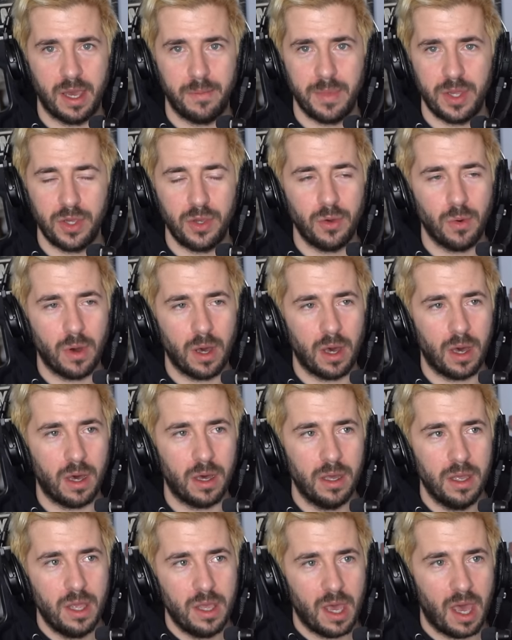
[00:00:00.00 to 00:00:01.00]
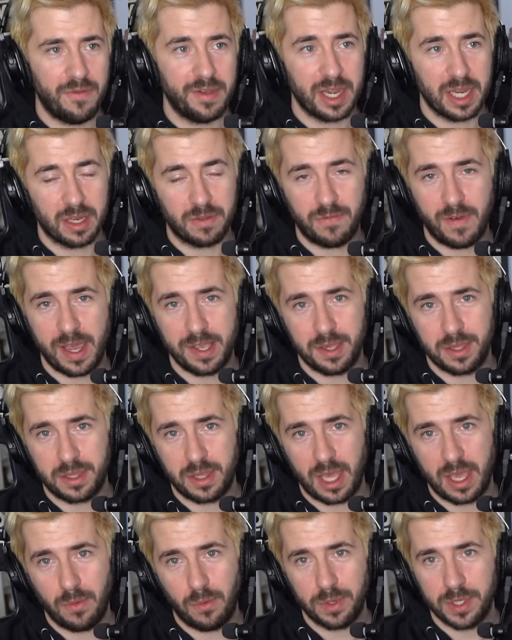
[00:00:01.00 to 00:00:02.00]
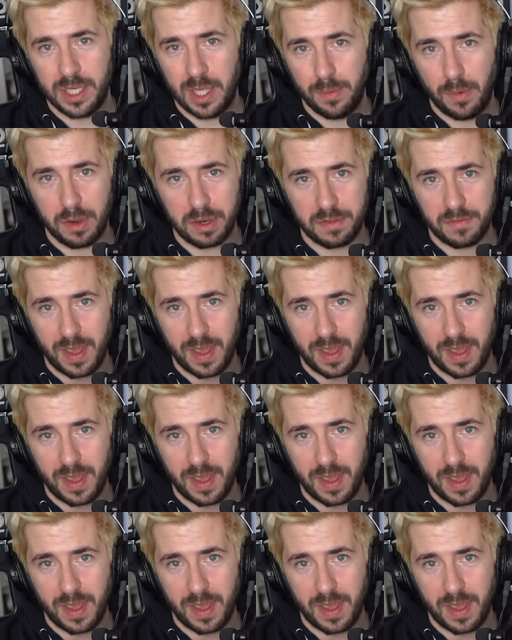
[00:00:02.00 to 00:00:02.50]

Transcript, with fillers: I mean, you are, I think it's fair to say, one of the most